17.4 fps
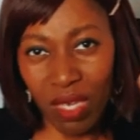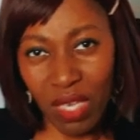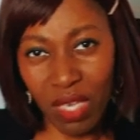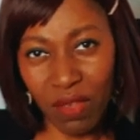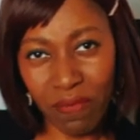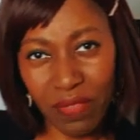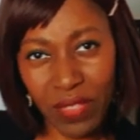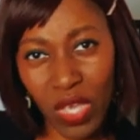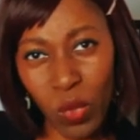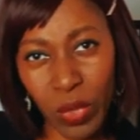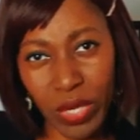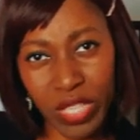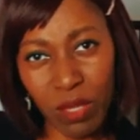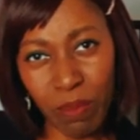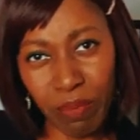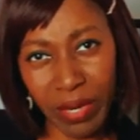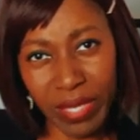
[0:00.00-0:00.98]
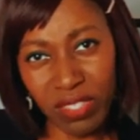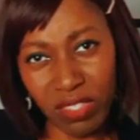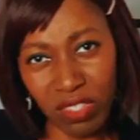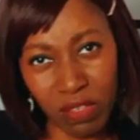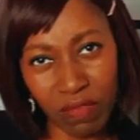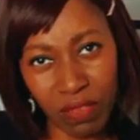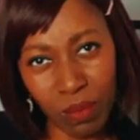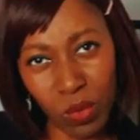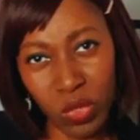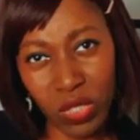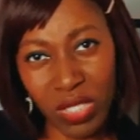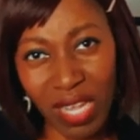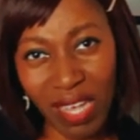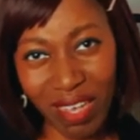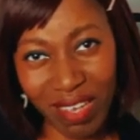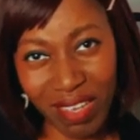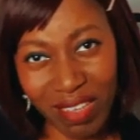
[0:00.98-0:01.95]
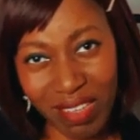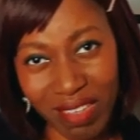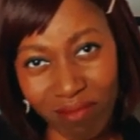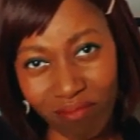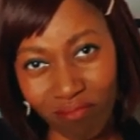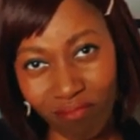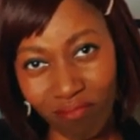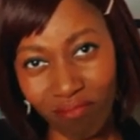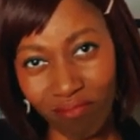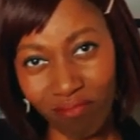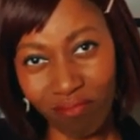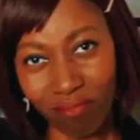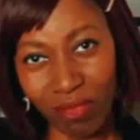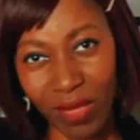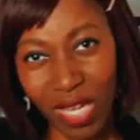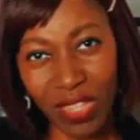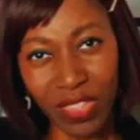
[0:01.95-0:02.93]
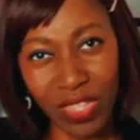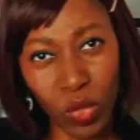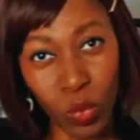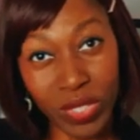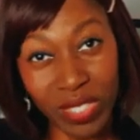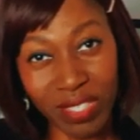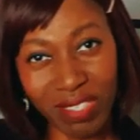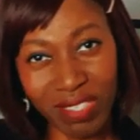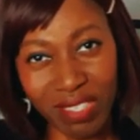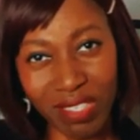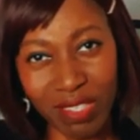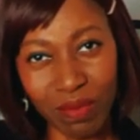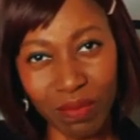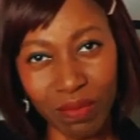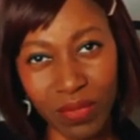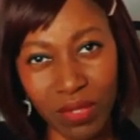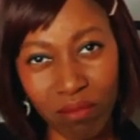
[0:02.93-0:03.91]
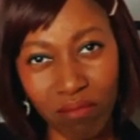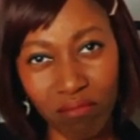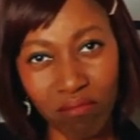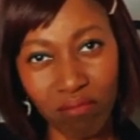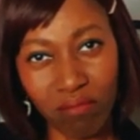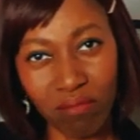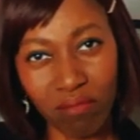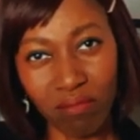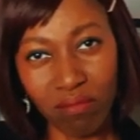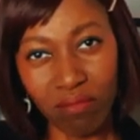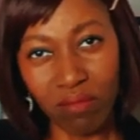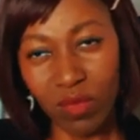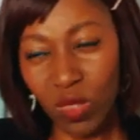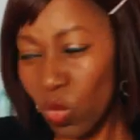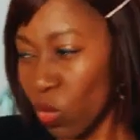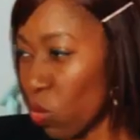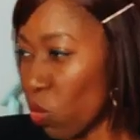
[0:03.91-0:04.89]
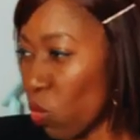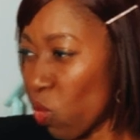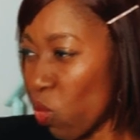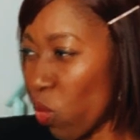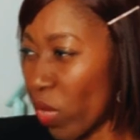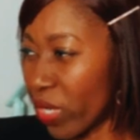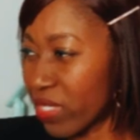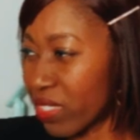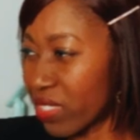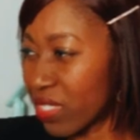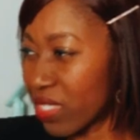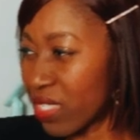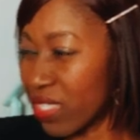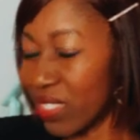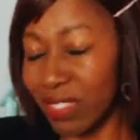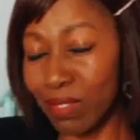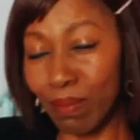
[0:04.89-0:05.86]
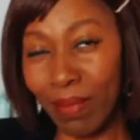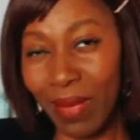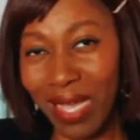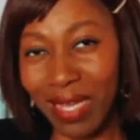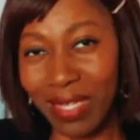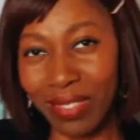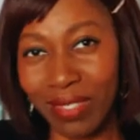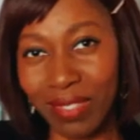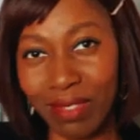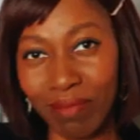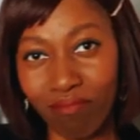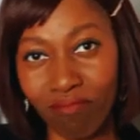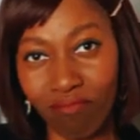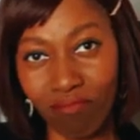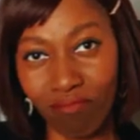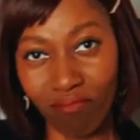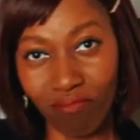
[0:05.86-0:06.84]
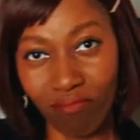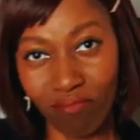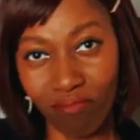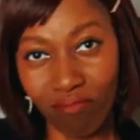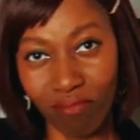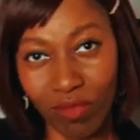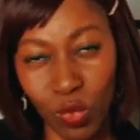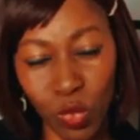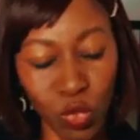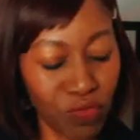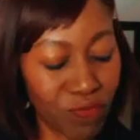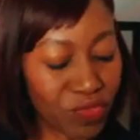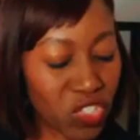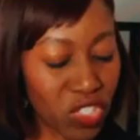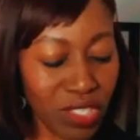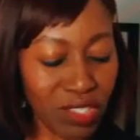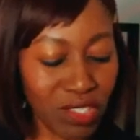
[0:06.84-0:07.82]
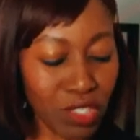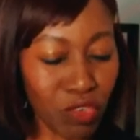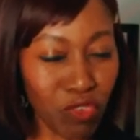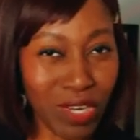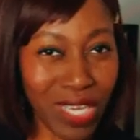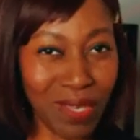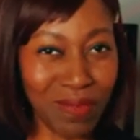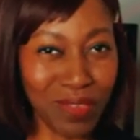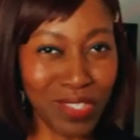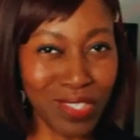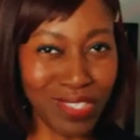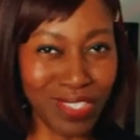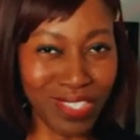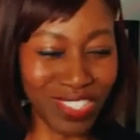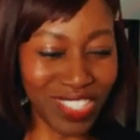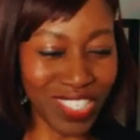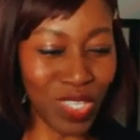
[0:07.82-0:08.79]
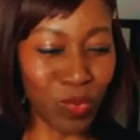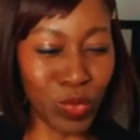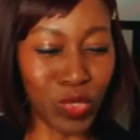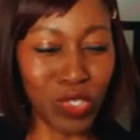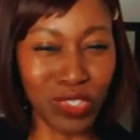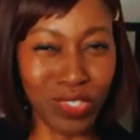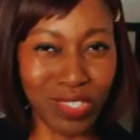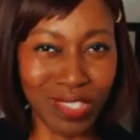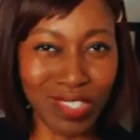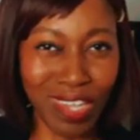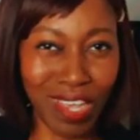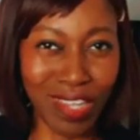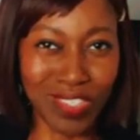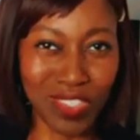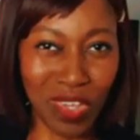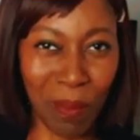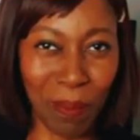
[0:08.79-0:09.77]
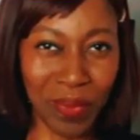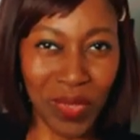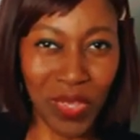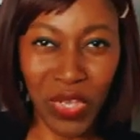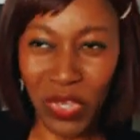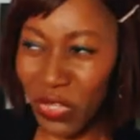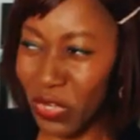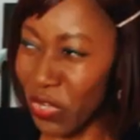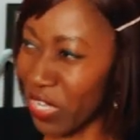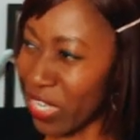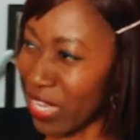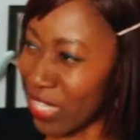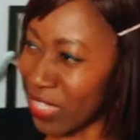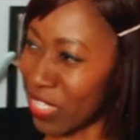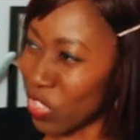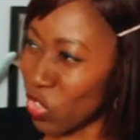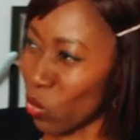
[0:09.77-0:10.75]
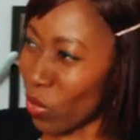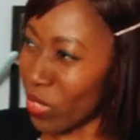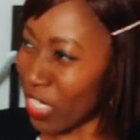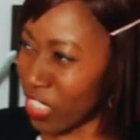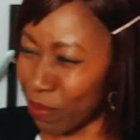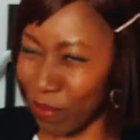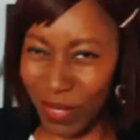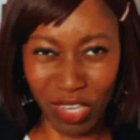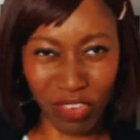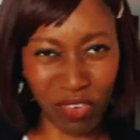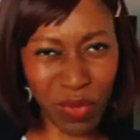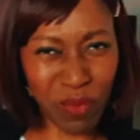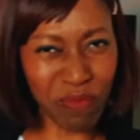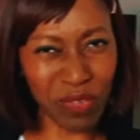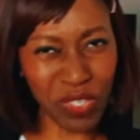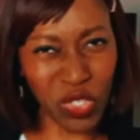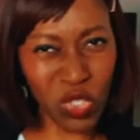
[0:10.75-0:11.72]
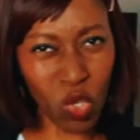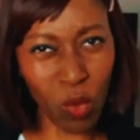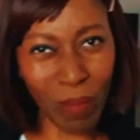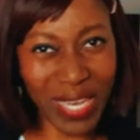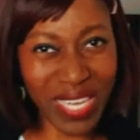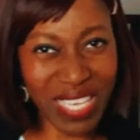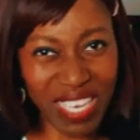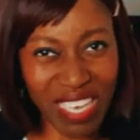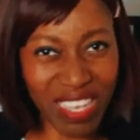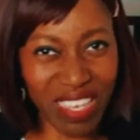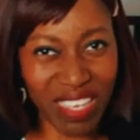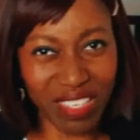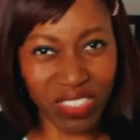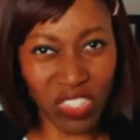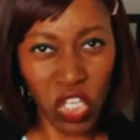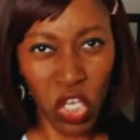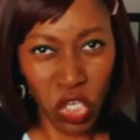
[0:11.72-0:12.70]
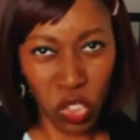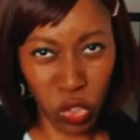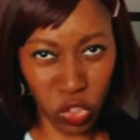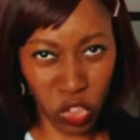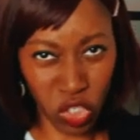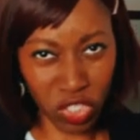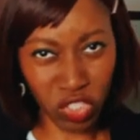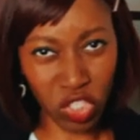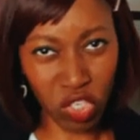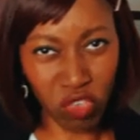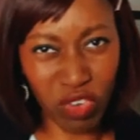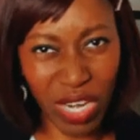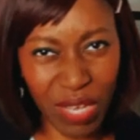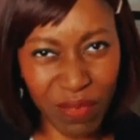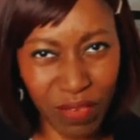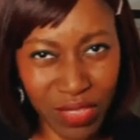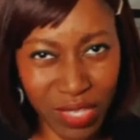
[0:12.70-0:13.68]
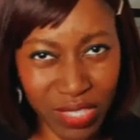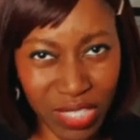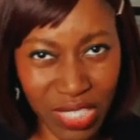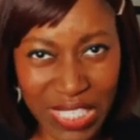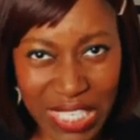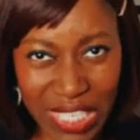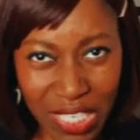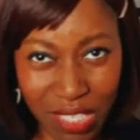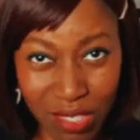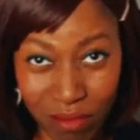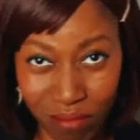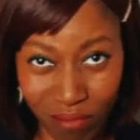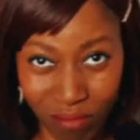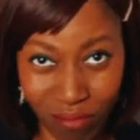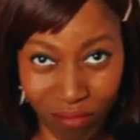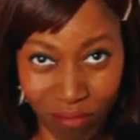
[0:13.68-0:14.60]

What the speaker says: If they were in the presence of the Most High and they were deceived, what is man? You've just arrived on the scene with your startup. You're looking at this one that's been around for so many years. You just arrived on the scene